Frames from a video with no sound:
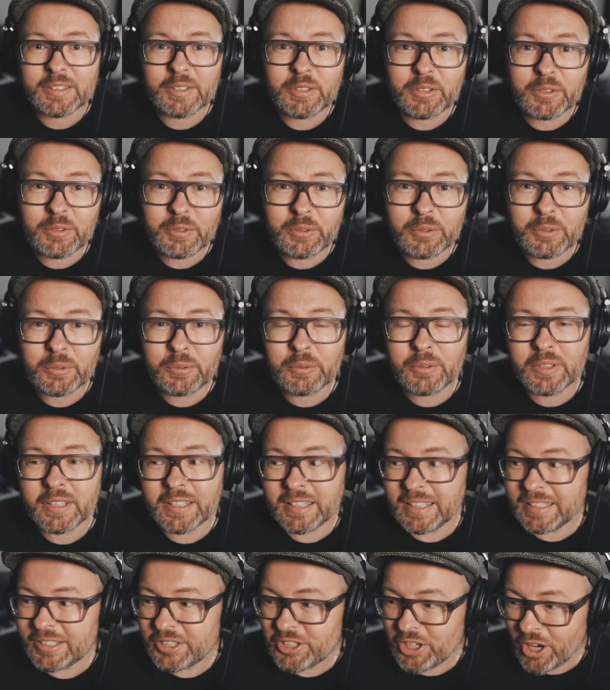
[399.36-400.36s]
to
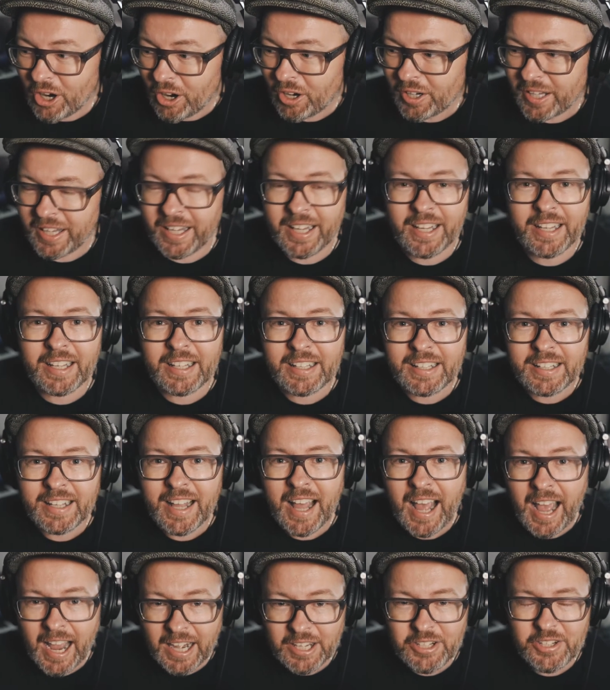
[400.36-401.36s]
jogging
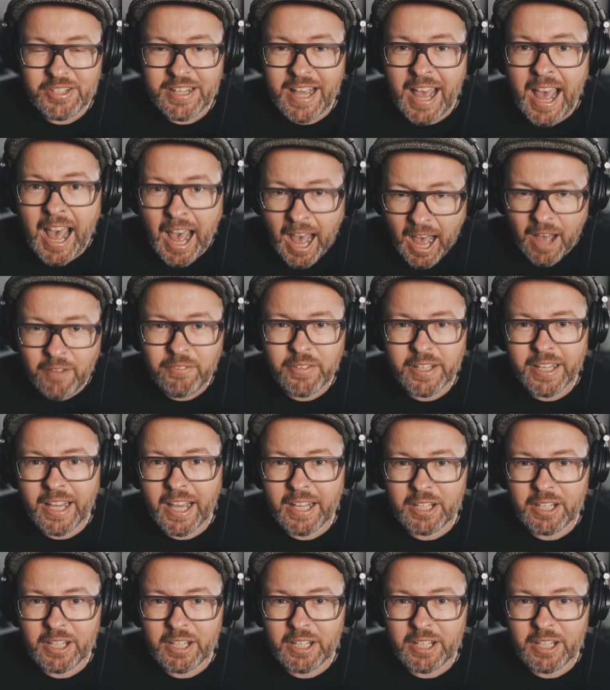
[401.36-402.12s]
actually having